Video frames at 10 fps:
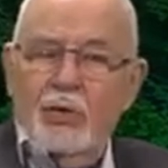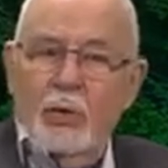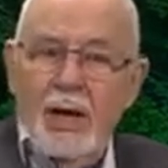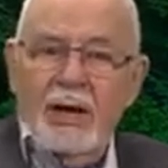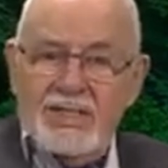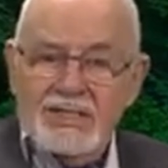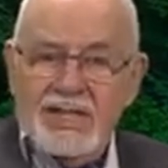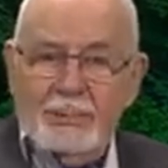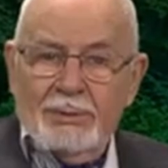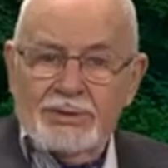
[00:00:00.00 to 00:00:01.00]
We are
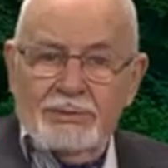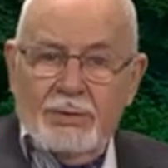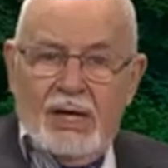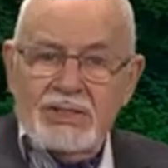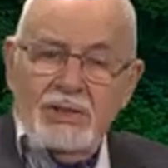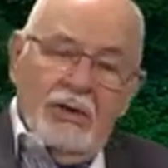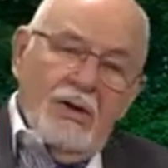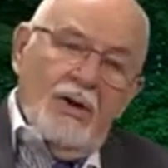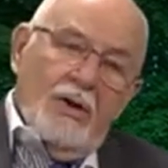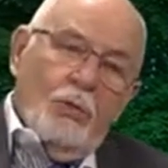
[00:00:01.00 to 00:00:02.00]
disciples of Christ. So
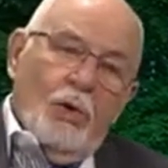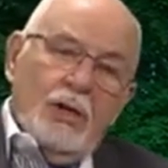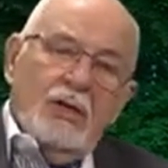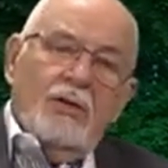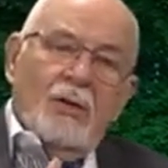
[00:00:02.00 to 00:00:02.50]
what